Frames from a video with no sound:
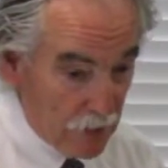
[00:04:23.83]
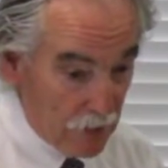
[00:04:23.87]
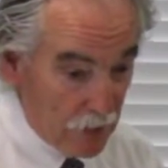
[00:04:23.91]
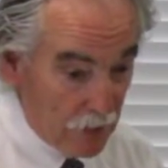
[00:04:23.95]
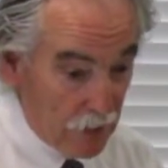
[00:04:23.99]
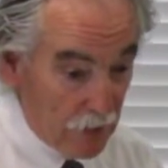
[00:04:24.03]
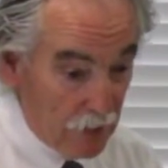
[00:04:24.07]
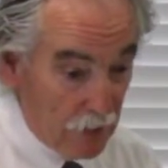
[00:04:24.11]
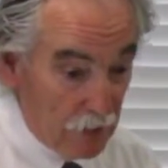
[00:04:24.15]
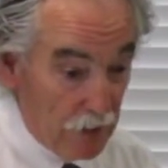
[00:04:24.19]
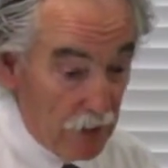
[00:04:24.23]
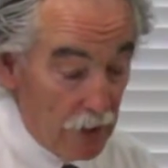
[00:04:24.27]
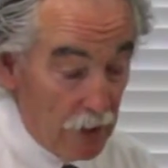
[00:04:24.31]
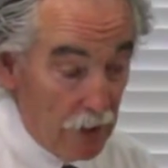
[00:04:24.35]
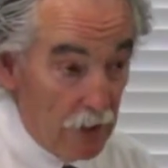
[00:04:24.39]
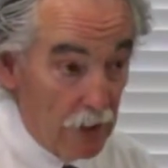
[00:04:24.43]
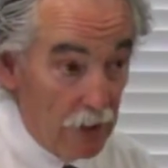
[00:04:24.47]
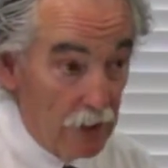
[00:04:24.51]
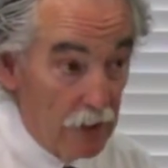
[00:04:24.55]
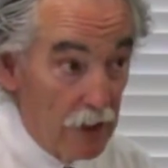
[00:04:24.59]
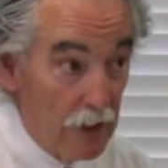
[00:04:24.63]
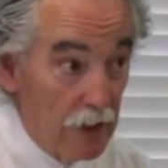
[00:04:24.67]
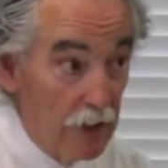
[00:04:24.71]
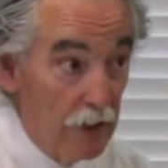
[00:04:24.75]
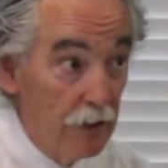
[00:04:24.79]
And
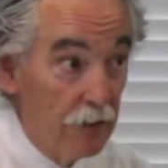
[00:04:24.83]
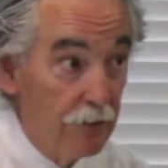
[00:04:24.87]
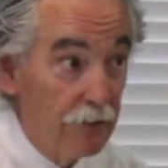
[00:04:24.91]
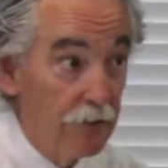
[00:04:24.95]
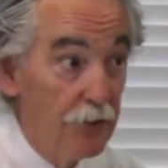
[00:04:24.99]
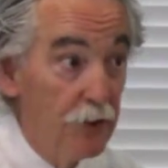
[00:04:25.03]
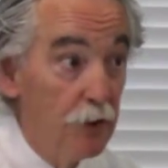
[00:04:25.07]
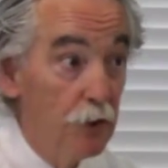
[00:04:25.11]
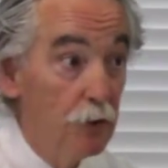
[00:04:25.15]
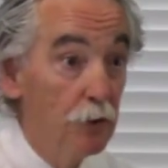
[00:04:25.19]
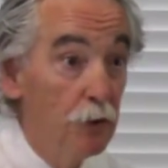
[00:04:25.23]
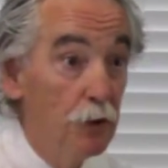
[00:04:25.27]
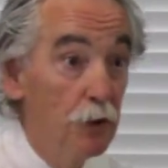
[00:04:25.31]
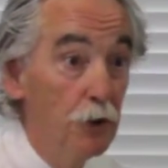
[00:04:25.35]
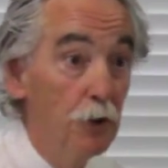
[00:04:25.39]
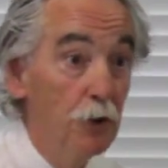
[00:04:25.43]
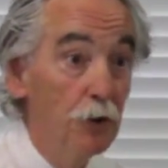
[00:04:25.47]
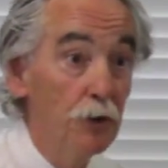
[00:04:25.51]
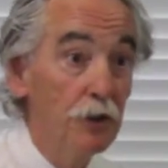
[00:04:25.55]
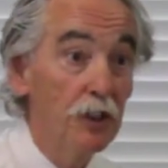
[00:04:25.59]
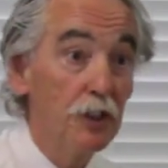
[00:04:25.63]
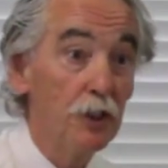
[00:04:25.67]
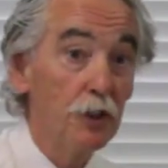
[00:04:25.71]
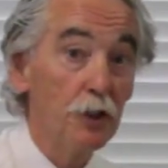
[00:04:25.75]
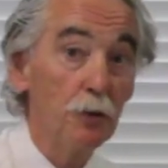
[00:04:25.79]
if you do
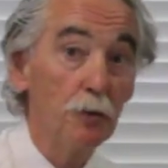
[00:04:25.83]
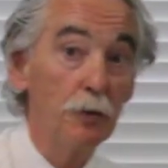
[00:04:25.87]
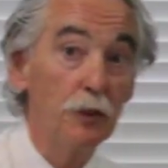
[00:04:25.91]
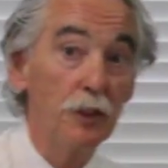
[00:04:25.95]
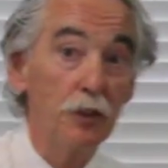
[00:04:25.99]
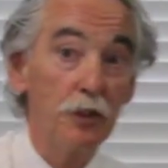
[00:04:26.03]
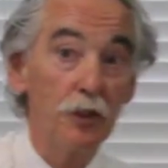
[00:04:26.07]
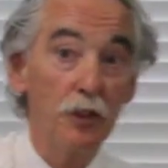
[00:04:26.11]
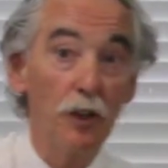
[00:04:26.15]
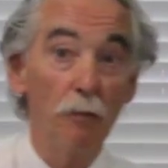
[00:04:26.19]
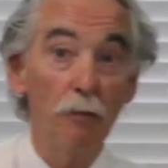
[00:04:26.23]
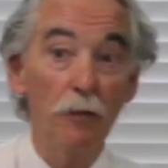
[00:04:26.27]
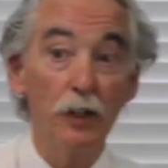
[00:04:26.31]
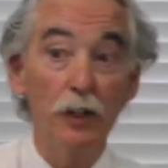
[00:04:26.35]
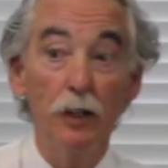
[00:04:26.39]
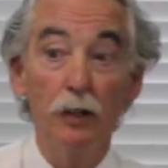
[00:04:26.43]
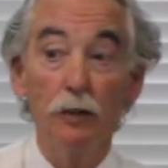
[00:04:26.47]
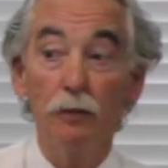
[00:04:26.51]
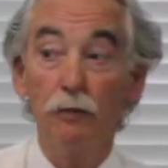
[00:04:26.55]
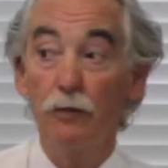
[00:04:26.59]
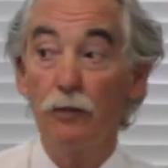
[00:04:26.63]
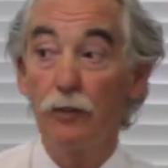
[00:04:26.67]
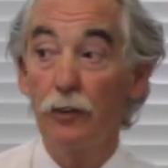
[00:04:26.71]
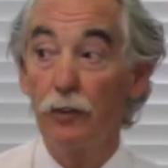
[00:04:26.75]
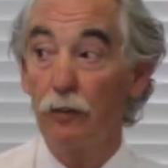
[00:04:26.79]
this with
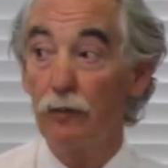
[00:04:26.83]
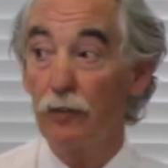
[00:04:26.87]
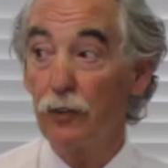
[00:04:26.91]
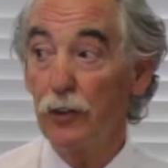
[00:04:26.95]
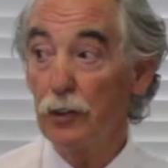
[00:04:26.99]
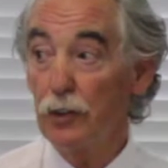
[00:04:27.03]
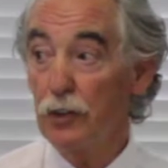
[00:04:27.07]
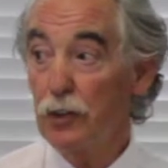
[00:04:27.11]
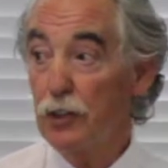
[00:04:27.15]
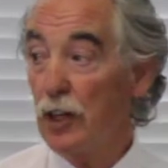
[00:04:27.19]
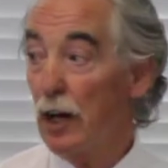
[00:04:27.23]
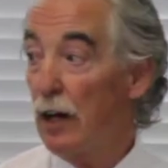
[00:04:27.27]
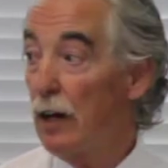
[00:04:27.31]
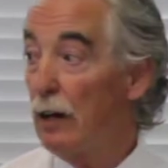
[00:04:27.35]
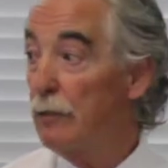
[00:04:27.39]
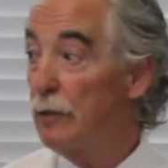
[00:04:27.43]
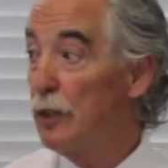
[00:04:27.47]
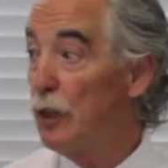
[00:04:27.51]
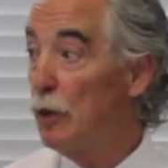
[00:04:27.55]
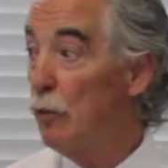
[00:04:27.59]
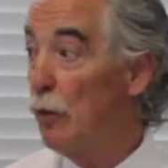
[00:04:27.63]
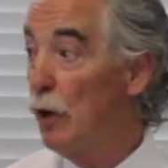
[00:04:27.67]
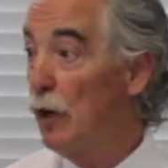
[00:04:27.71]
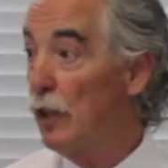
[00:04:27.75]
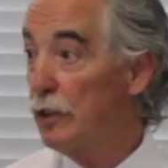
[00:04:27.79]
somebody, the first time
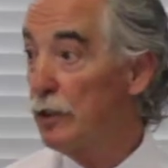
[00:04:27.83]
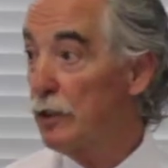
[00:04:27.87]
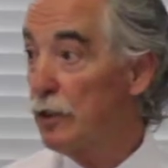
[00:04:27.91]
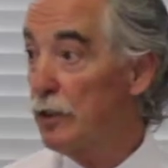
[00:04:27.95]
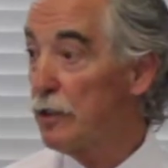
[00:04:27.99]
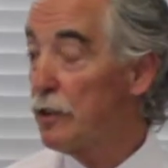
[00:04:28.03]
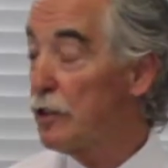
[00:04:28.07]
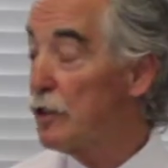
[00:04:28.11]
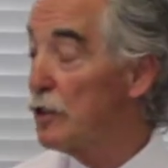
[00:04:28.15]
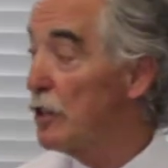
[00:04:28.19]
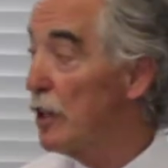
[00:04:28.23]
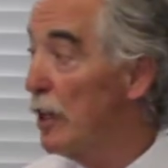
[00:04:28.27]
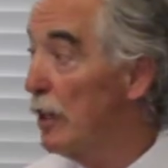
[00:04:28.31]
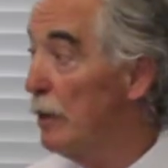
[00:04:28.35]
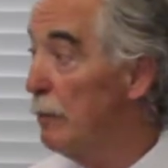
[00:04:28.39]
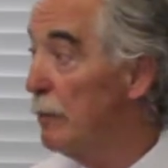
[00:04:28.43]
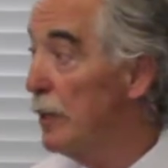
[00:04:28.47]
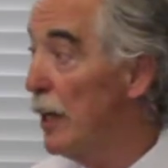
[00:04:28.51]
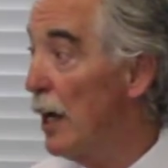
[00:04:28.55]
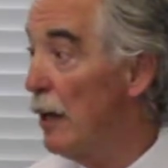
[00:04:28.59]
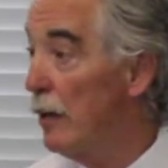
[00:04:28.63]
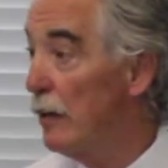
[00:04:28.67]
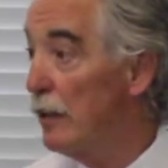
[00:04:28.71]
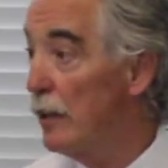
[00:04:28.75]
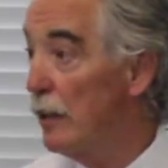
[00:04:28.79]
you want to sit them
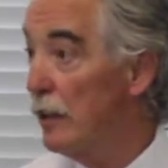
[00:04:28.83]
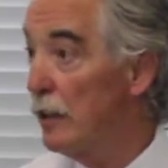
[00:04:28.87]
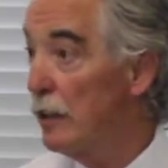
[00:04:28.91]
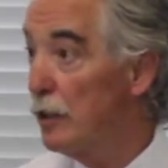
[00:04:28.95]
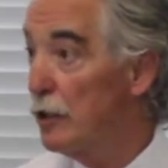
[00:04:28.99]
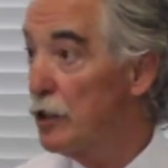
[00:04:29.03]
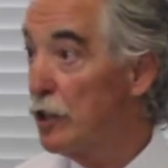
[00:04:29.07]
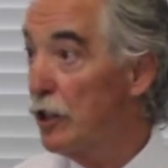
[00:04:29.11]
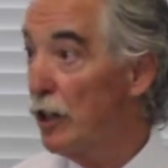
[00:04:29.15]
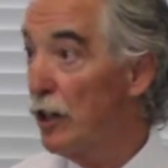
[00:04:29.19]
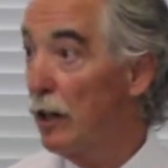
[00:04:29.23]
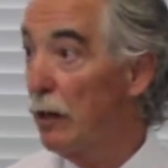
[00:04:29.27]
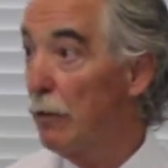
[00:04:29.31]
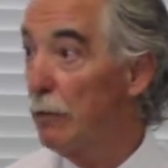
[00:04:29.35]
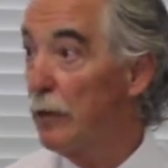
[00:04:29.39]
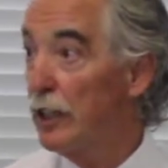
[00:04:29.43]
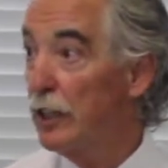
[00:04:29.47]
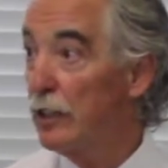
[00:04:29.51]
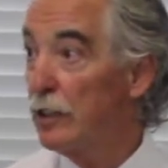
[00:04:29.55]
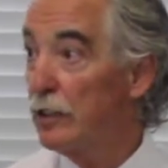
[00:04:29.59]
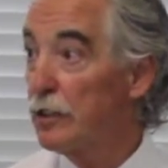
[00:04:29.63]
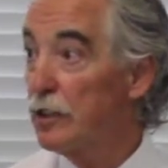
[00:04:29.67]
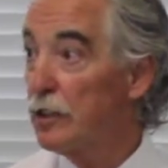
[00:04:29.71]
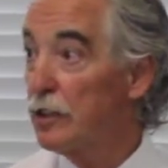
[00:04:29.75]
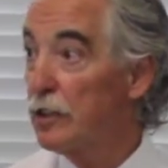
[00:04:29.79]
down in a chair,
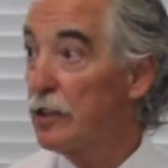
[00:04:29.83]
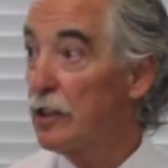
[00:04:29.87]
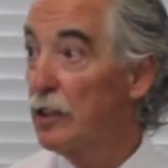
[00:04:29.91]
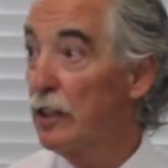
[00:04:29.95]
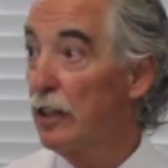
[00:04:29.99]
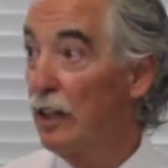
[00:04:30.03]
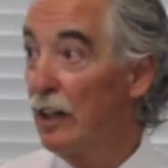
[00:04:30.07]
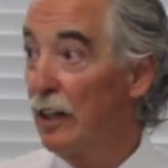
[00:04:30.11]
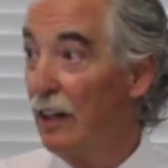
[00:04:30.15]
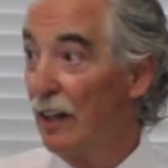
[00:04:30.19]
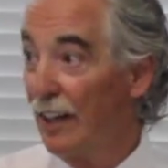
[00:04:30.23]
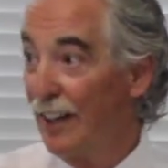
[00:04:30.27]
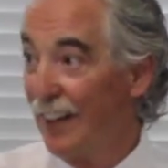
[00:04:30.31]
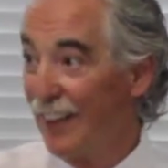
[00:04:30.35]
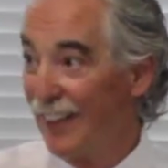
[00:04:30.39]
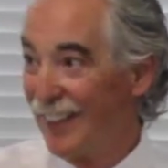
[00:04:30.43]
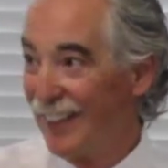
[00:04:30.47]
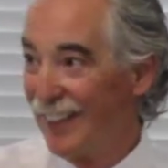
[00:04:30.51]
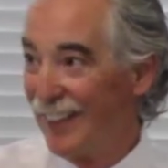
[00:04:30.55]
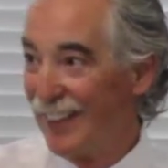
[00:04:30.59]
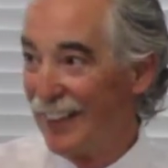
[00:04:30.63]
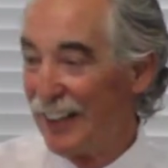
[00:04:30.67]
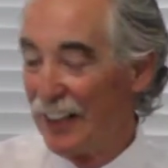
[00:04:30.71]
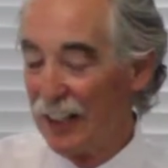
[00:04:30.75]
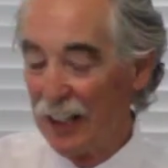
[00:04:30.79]
because
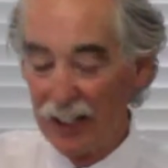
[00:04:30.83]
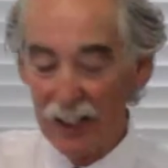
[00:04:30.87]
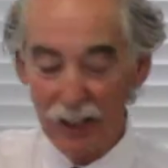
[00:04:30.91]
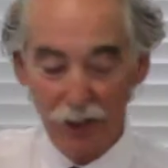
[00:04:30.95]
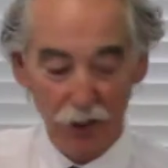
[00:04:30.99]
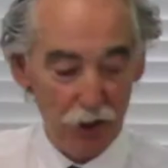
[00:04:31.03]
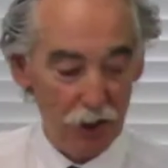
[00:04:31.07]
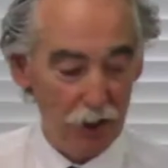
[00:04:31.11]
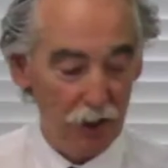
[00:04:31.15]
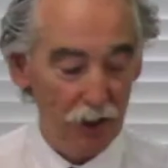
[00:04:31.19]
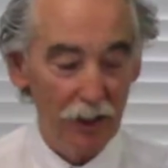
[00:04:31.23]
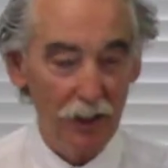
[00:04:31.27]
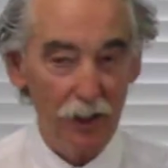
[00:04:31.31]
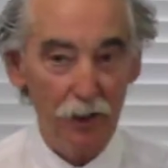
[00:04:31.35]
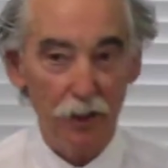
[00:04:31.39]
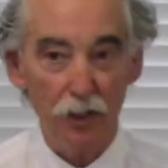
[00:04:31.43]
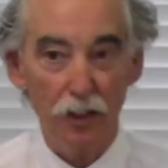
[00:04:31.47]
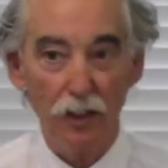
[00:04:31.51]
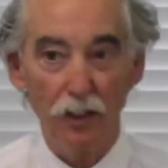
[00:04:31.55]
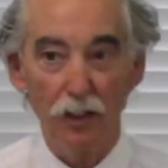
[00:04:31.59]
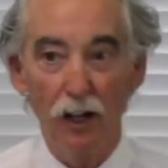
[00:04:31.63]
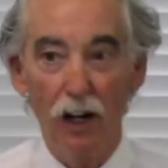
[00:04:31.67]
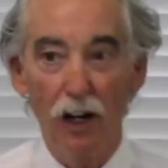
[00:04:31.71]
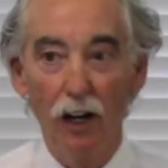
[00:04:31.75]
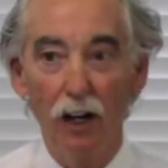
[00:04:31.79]

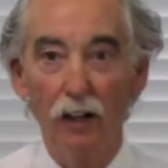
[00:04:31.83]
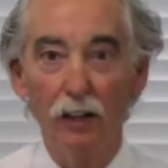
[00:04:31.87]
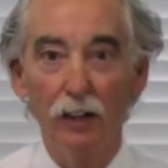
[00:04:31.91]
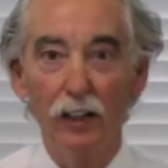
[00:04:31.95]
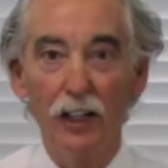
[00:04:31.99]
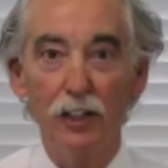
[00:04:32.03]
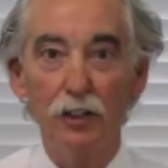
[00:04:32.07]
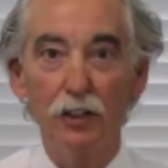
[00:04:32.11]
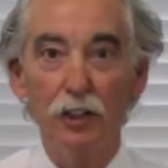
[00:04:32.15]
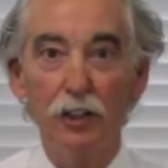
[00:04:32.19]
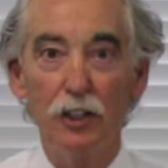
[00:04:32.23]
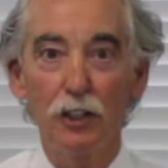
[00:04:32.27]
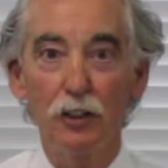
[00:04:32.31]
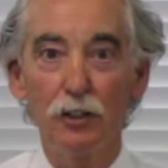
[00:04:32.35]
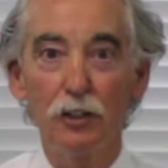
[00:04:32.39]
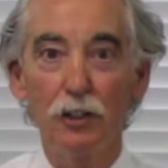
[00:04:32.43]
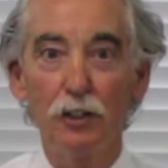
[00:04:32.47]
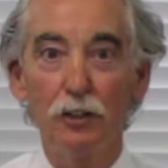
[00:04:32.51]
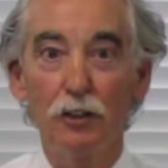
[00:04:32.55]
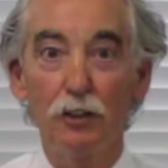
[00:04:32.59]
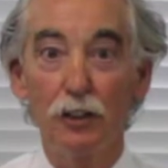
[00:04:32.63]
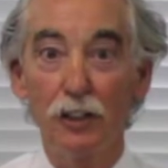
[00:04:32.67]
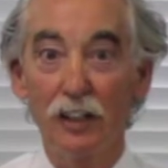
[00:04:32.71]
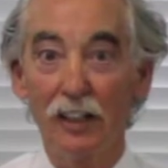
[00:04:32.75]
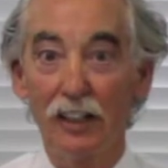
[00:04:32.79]
it's less
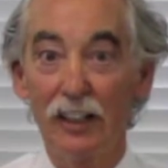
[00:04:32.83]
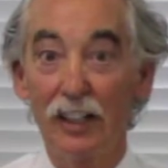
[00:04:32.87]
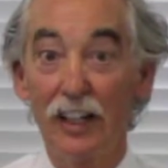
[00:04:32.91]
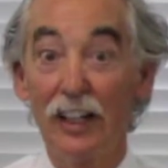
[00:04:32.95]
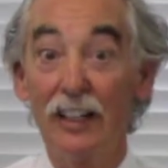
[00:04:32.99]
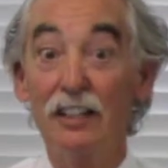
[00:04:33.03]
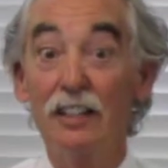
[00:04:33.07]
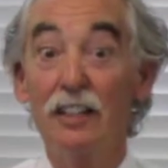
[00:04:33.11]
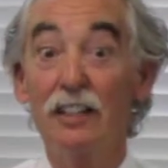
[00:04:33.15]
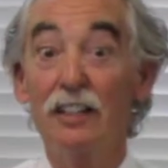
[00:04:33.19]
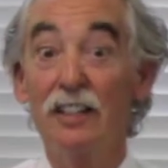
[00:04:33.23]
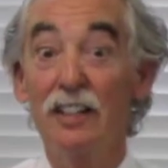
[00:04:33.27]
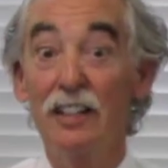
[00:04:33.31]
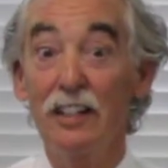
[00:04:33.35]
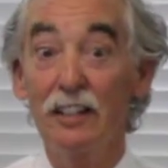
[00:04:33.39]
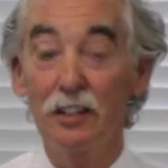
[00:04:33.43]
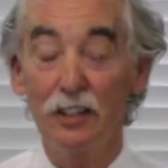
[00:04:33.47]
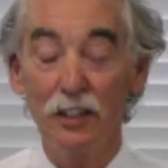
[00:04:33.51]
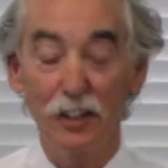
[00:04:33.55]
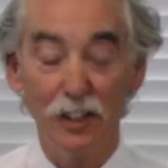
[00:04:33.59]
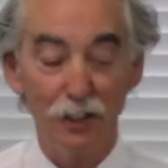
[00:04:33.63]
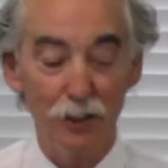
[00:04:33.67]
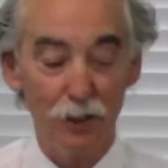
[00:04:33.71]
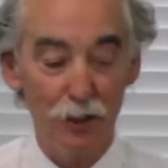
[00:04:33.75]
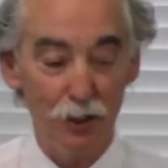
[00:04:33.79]

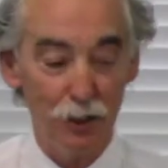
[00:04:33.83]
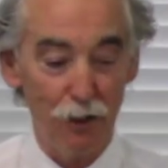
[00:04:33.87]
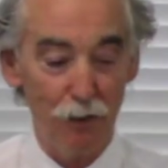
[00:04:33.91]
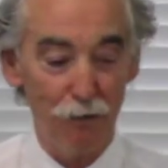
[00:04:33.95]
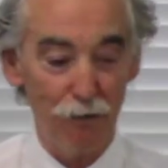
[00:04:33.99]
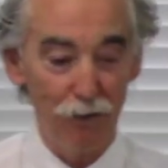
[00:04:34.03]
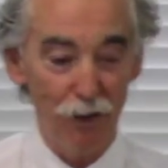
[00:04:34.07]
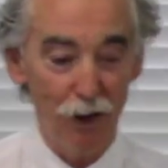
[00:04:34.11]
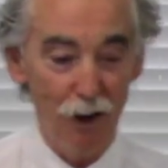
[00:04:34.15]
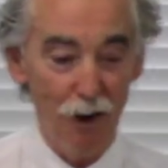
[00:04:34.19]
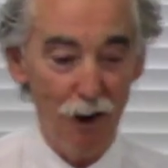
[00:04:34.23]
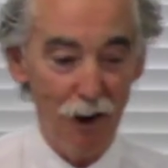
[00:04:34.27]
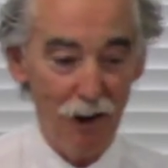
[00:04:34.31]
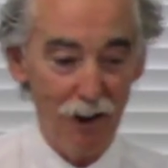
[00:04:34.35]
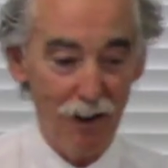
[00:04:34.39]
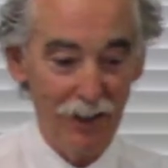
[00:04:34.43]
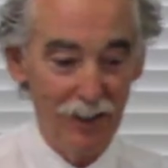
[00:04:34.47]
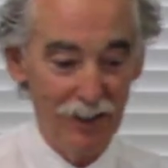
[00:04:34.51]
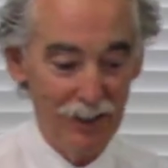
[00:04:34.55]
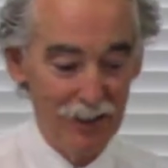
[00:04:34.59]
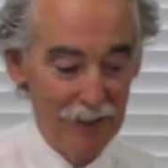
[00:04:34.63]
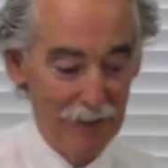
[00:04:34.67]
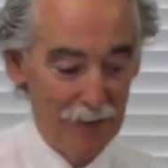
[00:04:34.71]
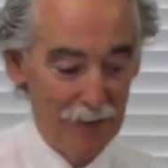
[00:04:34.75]
distance to fall.